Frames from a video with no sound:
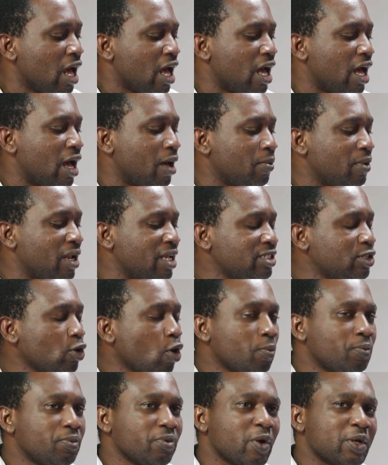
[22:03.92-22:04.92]
Let's
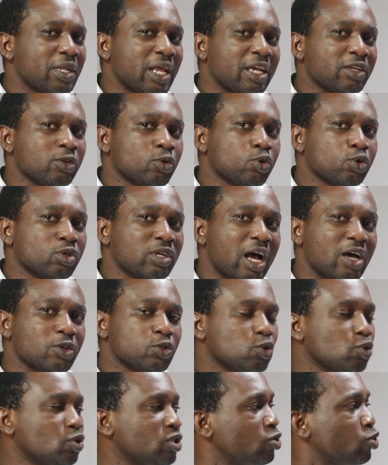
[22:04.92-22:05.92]
hope whether he could
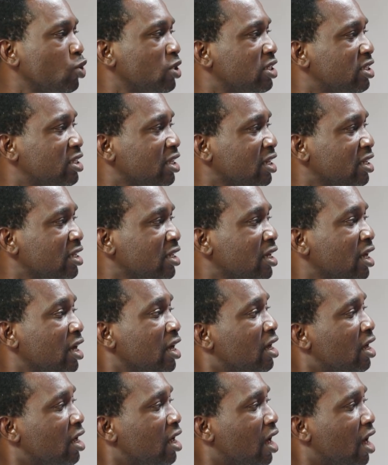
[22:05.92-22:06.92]
cancel the 23
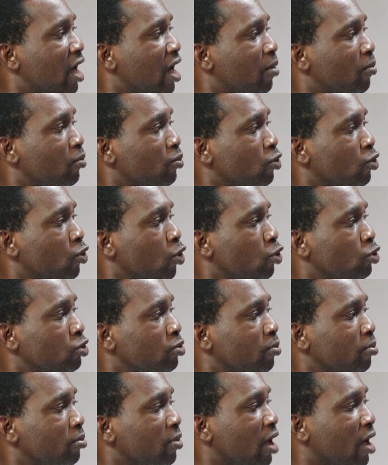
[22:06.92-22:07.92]
good.